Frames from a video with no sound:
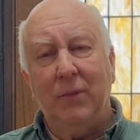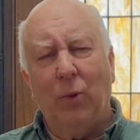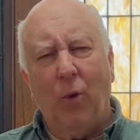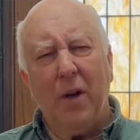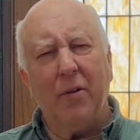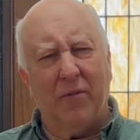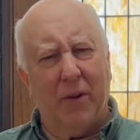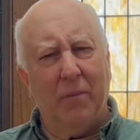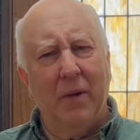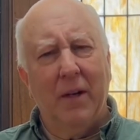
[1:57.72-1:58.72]
One of
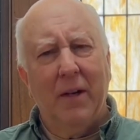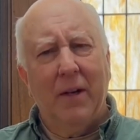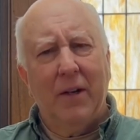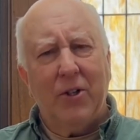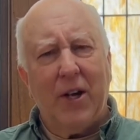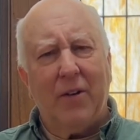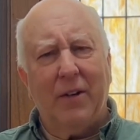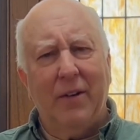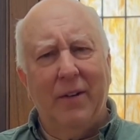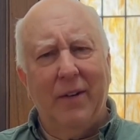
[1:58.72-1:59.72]
them
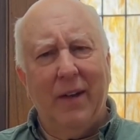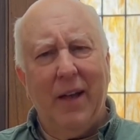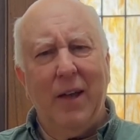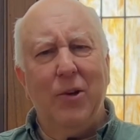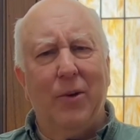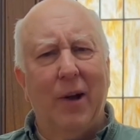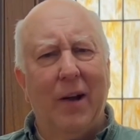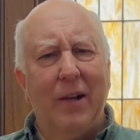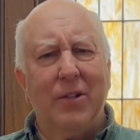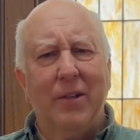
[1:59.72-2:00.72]
shouted, "Hey, you
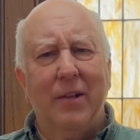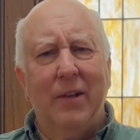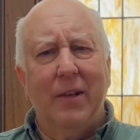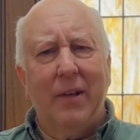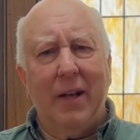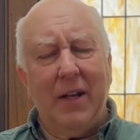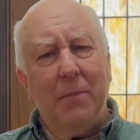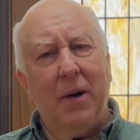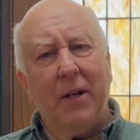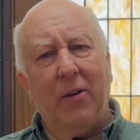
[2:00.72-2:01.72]
guys,
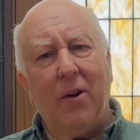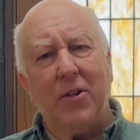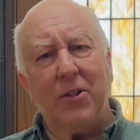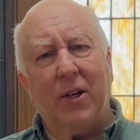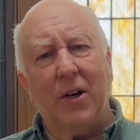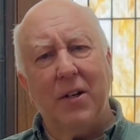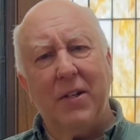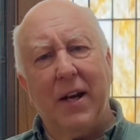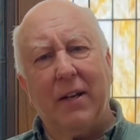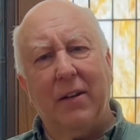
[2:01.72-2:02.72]
anybody lost a contact